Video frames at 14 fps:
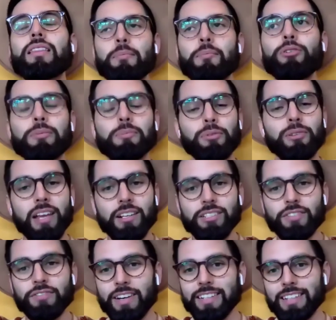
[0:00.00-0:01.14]
the multiple
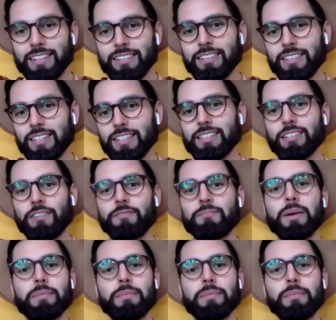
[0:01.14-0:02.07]
layers of identities of